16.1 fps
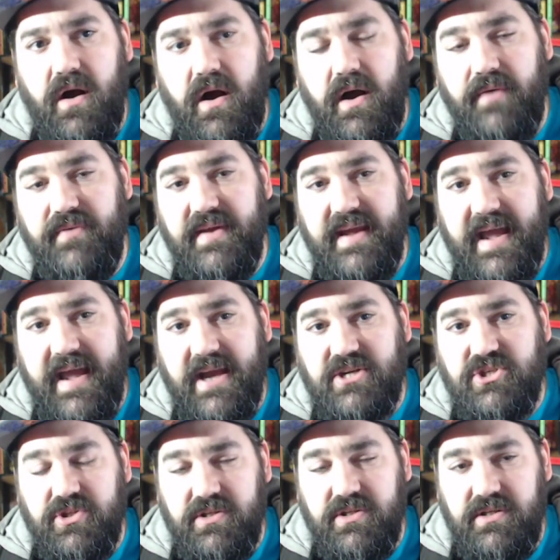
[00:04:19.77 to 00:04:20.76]
They
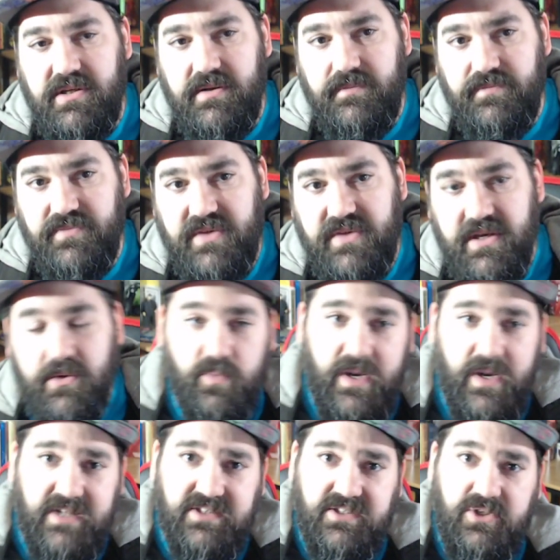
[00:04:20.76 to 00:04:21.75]
actually get
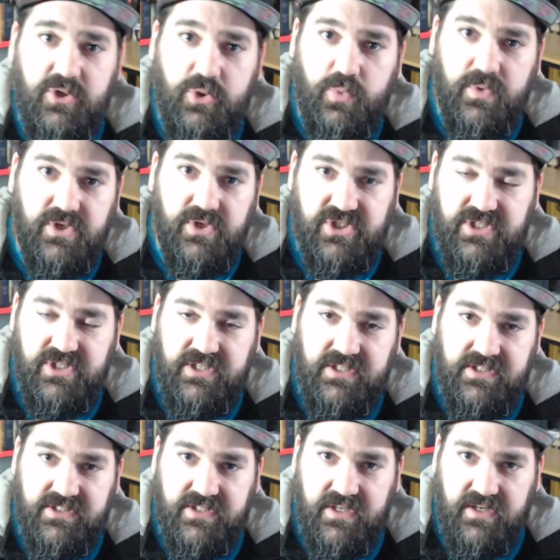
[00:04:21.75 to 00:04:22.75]
rescued when
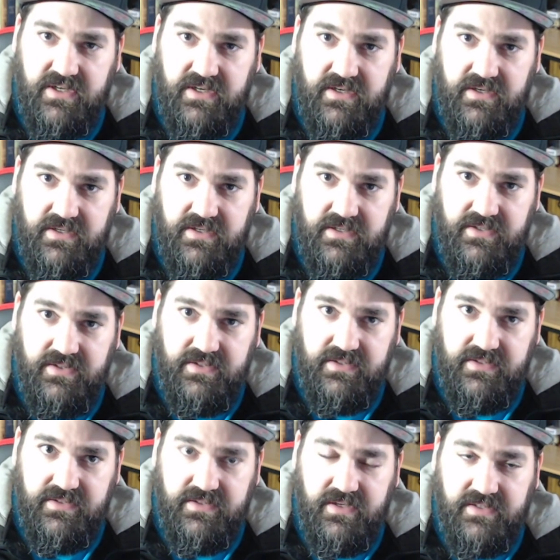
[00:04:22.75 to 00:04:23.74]
she's a
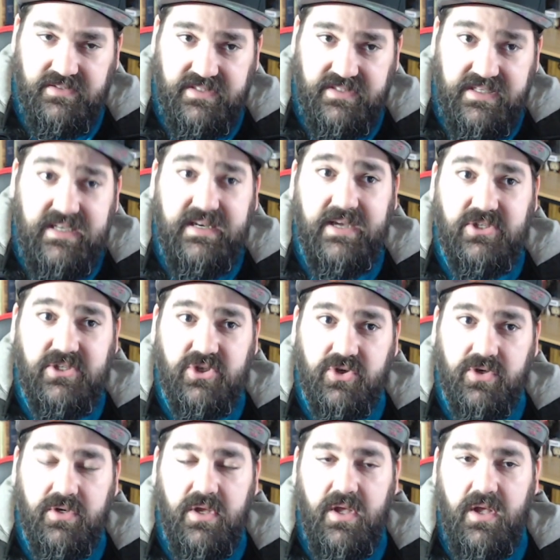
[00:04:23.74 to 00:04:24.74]

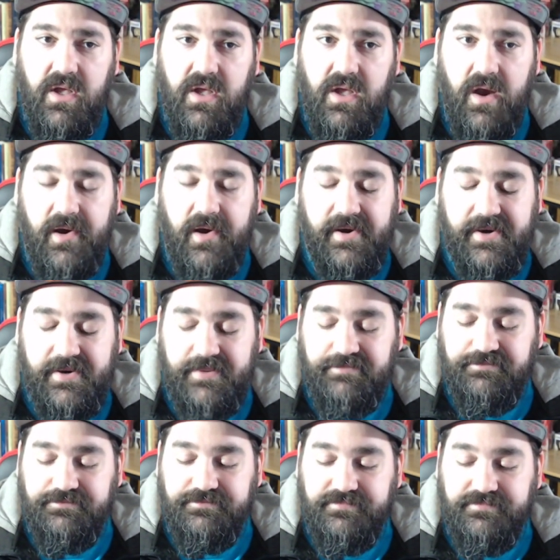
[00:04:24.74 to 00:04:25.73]
teenager,
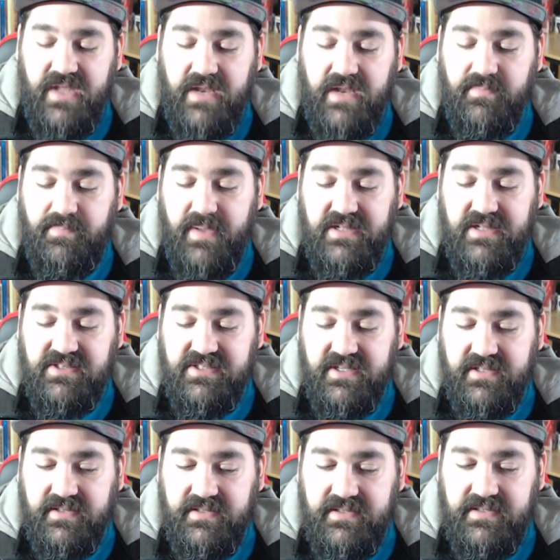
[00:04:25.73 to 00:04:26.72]
and
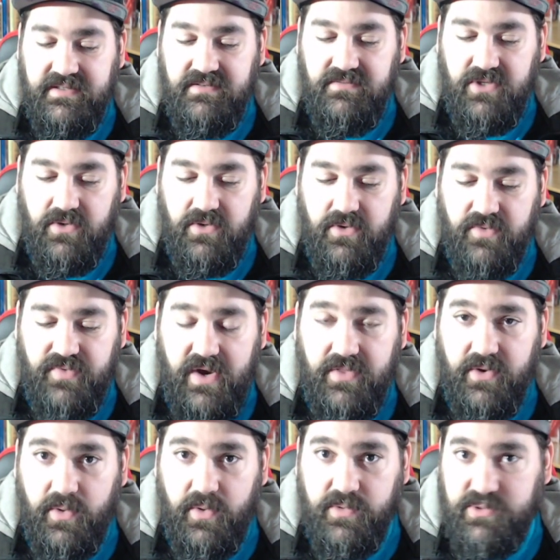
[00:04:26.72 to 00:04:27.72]
basically, her
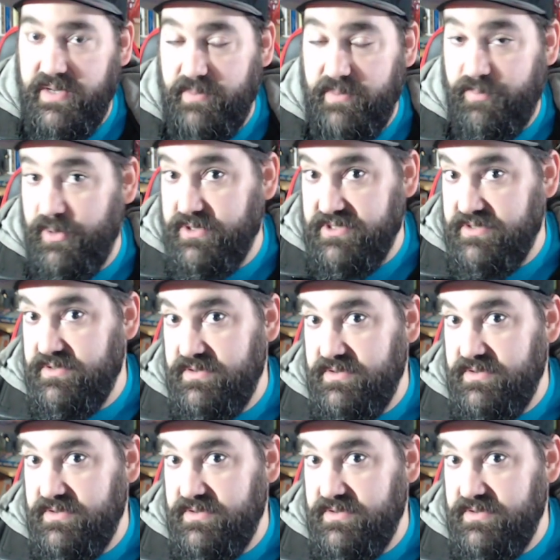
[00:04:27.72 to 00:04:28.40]
father goes away to prison.